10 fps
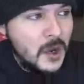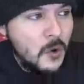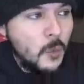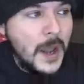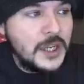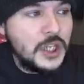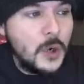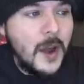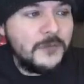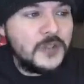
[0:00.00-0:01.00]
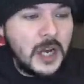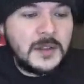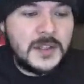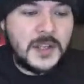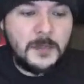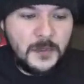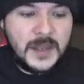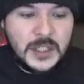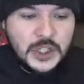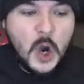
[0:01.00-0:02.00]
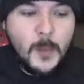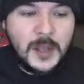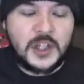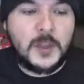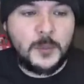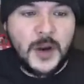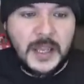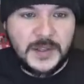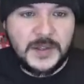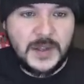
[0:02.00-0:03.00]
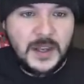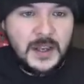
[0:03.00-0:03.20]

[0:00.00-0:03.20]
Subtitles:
When you have done something so much in the press